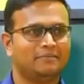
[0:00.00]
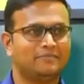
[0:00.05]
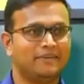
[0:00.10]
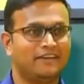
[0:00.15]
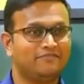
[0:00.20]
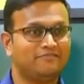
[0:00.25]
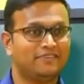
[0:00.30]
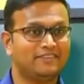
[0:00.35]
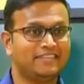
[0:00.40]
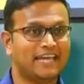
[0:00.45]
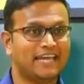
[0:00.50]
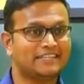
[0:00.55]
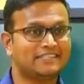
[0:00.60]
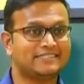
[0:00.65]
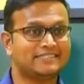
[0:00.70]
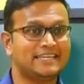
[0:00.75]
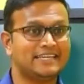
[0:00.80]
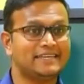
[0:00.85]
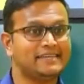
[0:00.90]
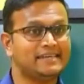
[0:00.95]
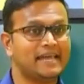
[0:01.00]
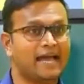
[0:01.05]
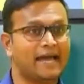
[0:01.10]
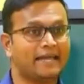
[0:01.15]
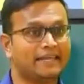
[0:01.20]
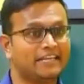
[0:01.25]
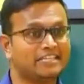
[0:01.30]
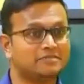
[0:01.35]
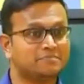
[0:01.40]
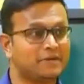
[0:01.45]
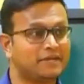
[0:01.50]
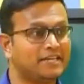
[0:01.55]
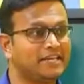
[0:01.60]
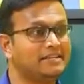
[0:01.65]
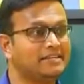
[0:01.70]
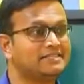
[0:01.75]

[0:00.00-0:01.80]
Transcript: that seating arrangement